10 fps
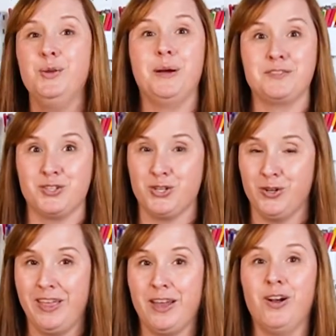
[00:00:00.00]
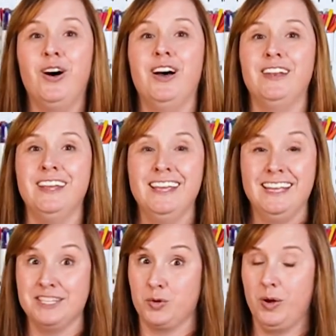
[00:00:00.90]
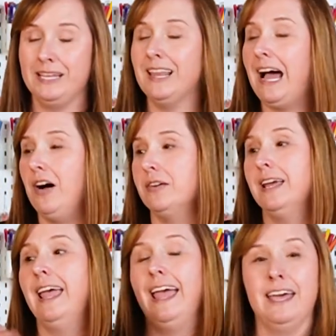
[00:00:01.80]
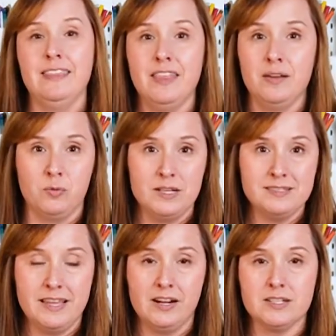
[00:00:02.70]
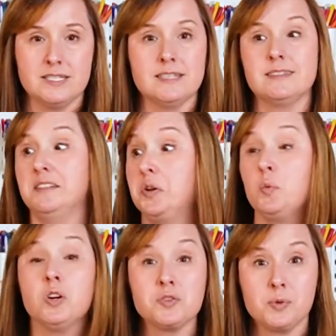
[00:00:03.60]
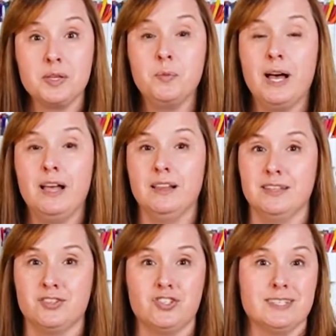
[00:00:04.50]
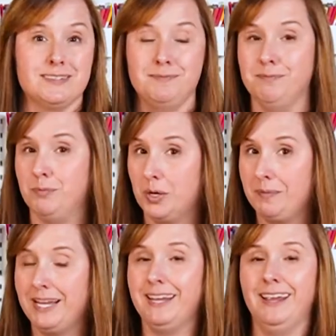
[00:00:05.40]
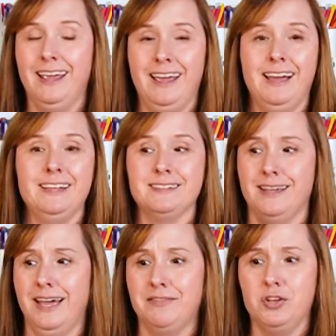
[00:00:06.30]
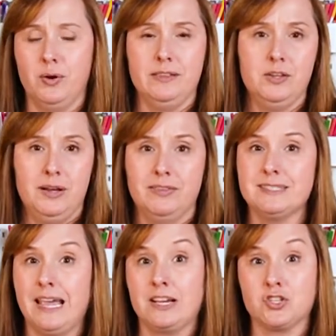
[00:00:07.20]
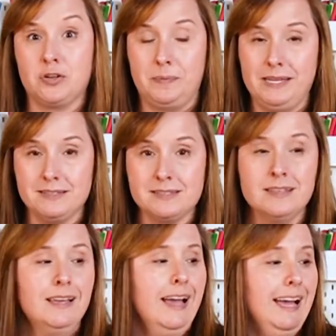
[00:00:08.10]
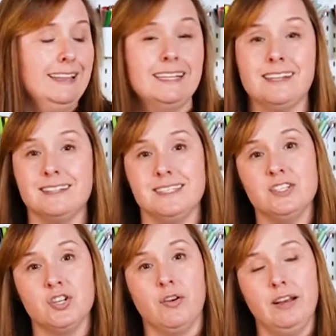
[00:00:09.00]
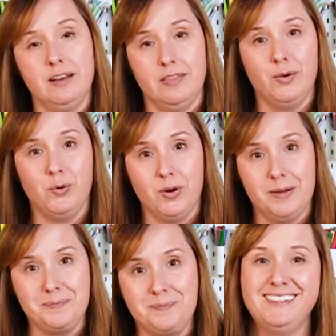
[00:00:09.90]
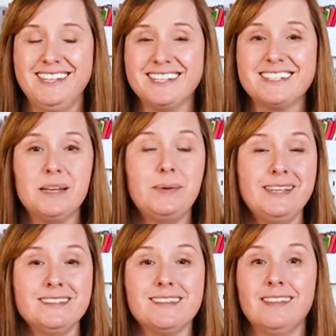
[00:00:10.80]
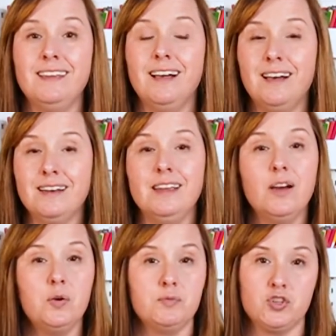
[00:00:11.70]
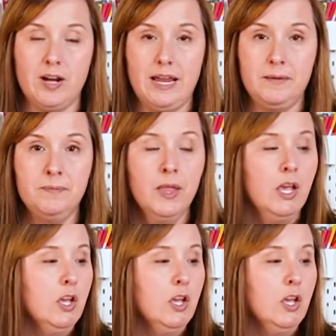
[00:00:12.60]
You have to turn that on. It's quite loud, and then it runs the Air Assist. It works really well. It's just more money and kind of annoying that you have this extra piece. I like that it's integrated in the Aura. Next up is the honeycomb tray.